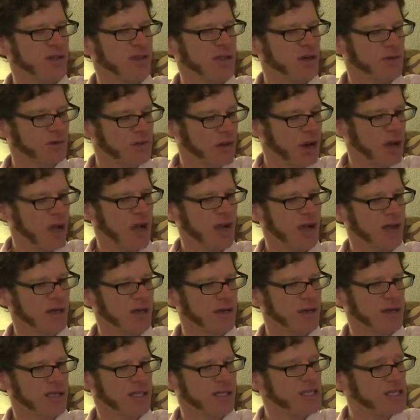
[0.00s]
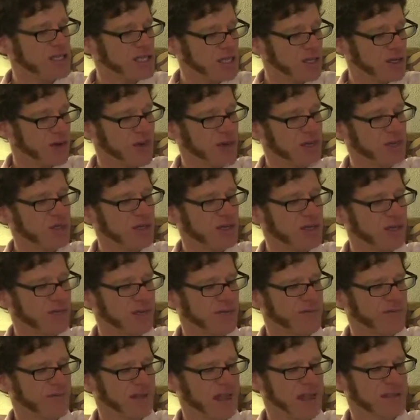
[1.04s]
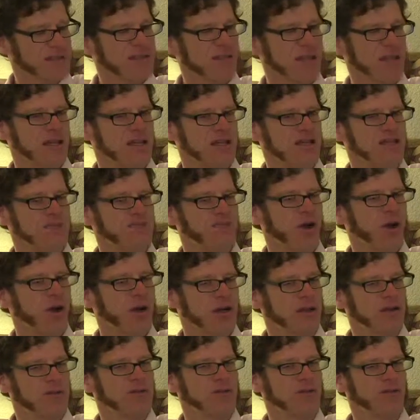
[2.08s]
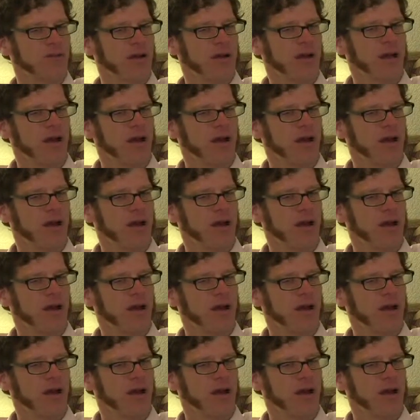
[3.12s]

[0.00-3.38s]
in Iraq and our continuation in Afghanistan is part of